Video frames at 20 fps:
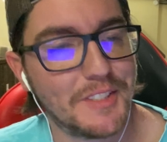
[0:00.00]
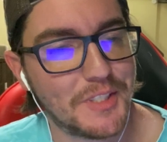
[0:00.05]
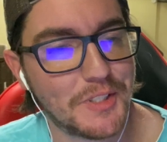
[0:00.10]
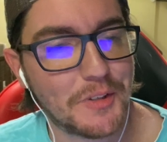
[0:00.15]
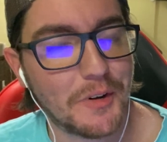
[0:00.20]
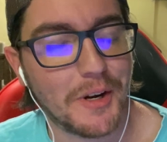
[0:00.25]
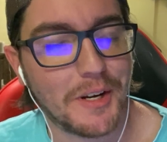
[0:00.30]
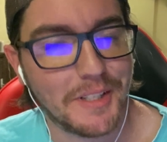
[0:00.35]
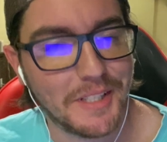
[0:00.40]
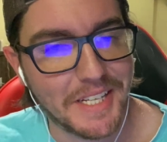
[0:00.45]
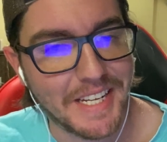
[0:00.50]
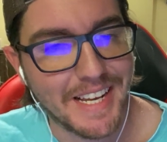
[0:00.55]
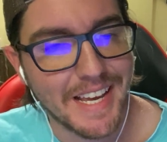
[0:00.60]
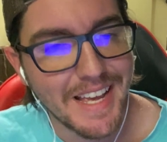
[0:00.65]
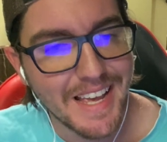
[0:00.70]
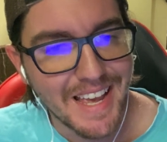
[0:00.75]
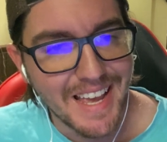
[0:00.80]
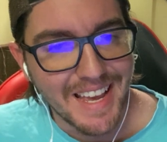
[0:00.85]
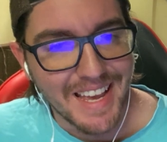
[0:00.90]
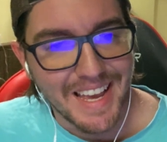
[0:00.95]
struggling
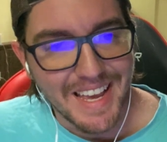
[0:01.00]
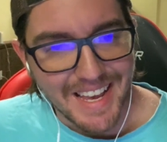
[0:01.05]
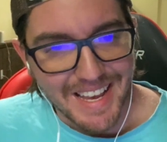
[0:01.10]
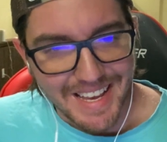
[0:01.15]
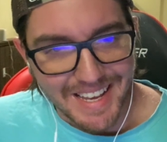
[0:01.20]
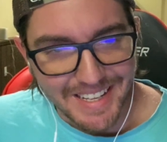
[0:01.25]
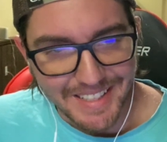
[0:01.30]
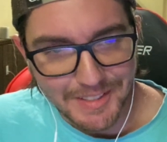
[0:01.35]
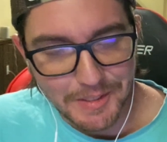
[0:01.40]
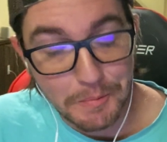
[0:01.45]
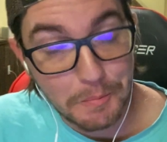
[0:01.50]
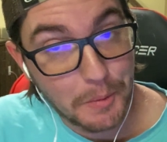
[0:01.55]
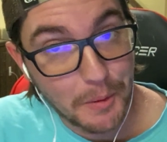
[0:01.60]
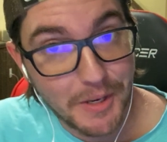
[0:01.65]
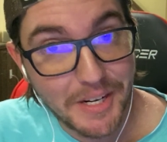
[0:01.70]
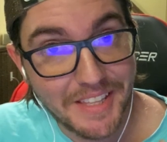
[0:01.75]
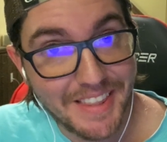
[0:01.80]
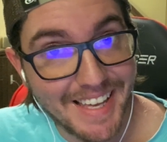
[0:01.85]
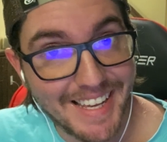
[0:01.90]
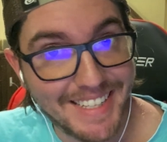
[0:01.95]
to
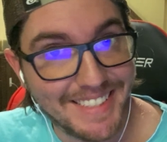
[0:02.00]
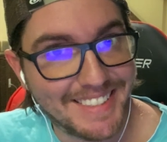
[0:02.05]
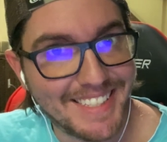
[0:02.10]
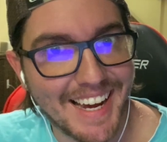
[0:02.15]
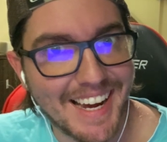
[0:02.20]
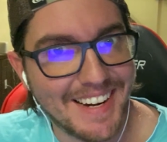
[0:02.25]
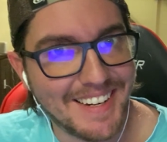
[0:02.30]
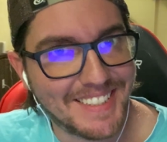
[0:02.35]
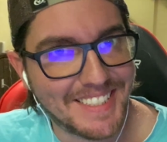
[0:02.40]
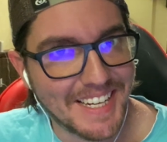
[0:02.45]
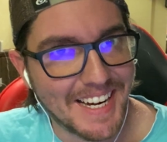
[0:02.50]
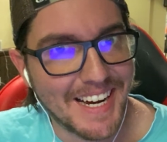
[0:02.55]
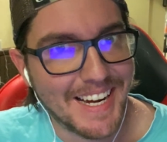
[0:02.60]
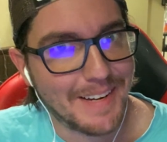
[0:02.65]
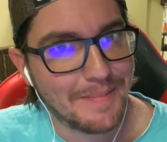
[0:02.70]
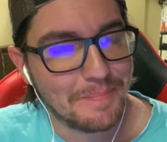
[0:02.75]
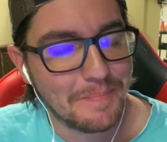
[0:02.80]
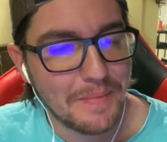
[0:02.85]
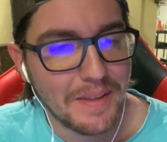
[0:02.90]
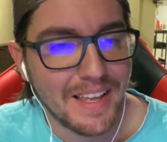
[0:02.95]
breathe that entire time.